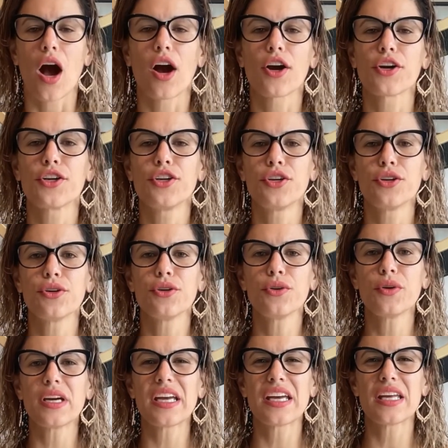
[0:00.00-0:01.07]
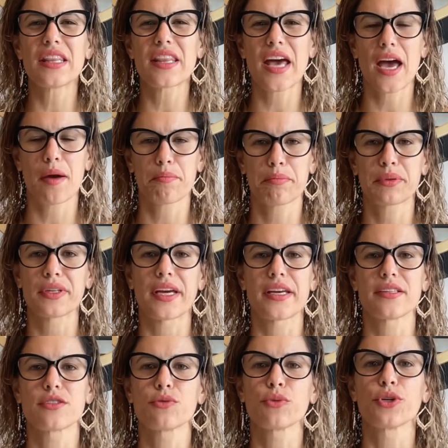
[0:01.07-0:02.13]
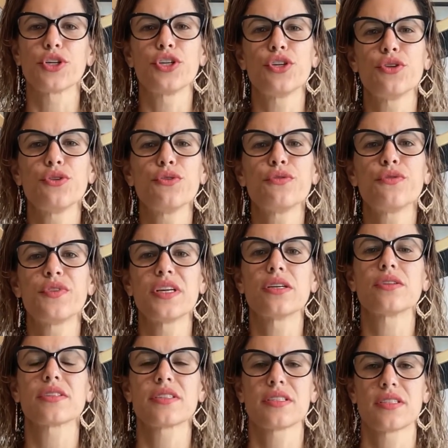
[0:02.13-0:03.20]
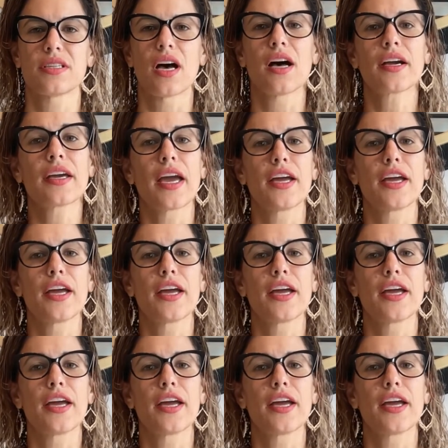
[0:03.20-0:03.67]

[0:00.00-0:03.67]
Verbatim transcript: Are you in that place where you feel stuck